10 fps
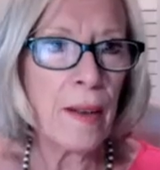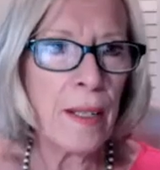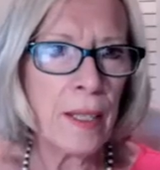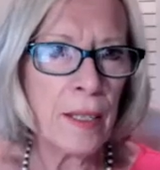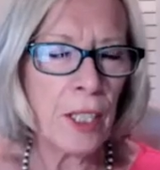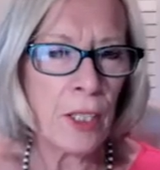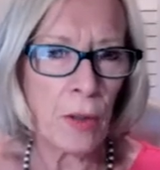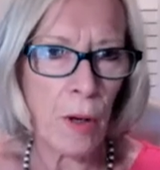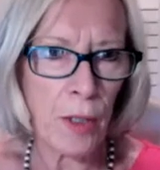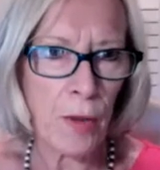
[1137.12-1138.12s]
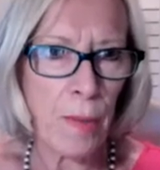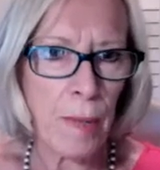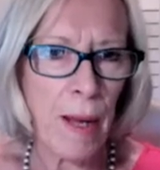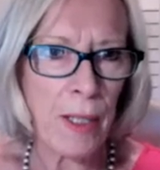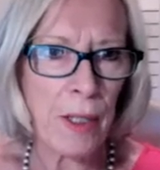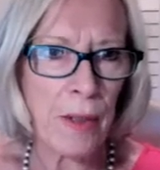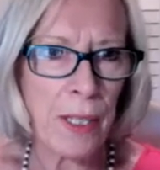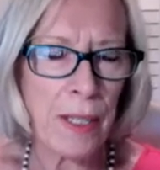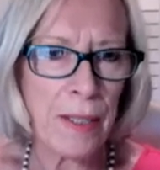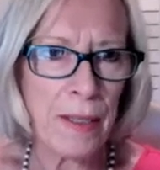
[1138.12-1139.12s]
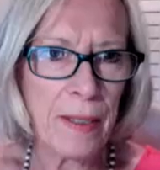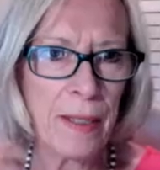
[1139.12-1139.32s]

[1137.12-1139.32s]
yeah, they just across from the pasture, isn't it?